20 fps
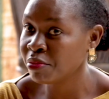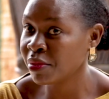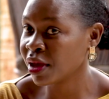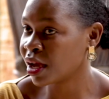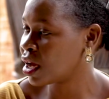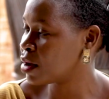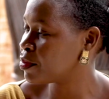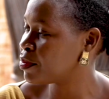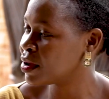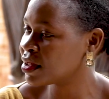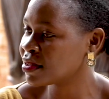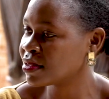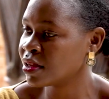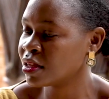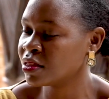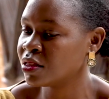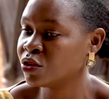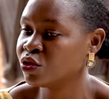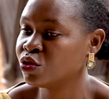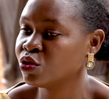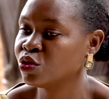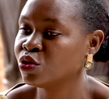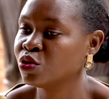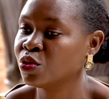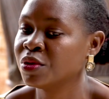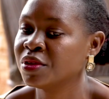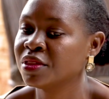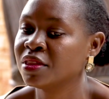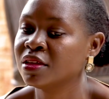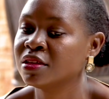Makeup has nothing to
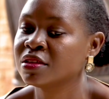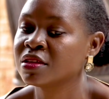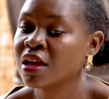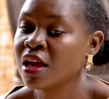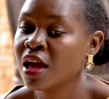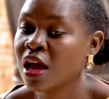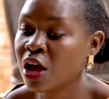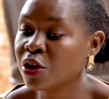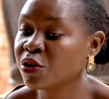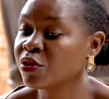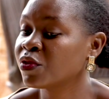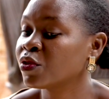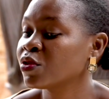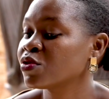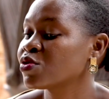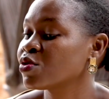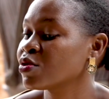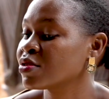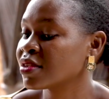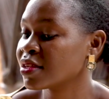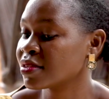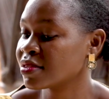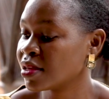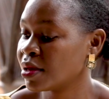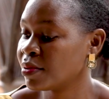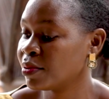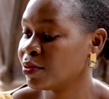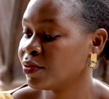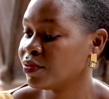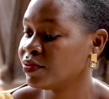do with it, and of course, those are
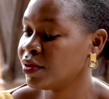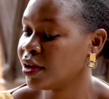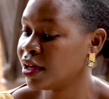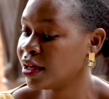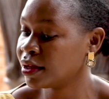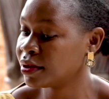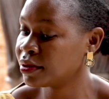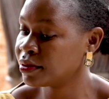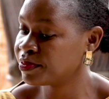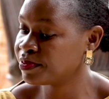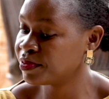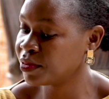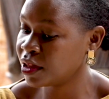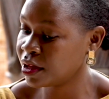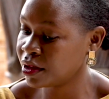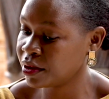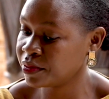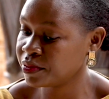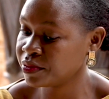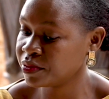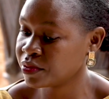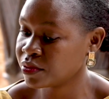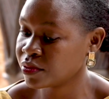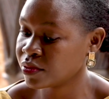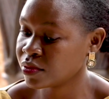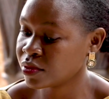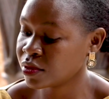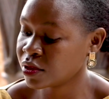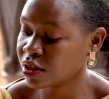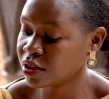some of like the
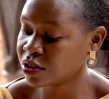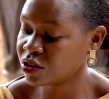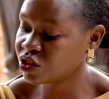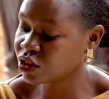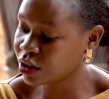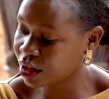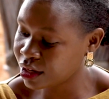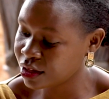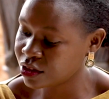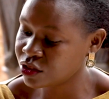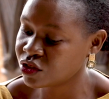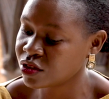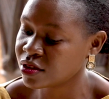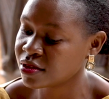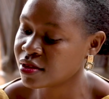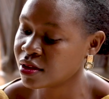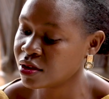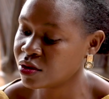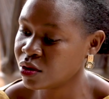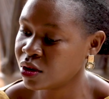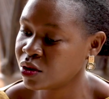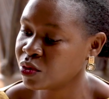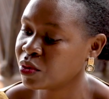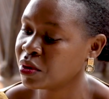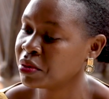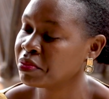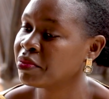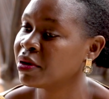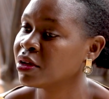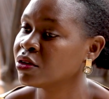challenges and
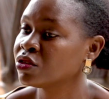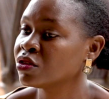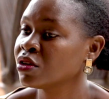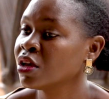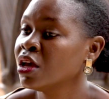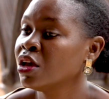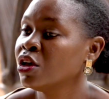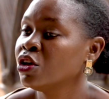what, but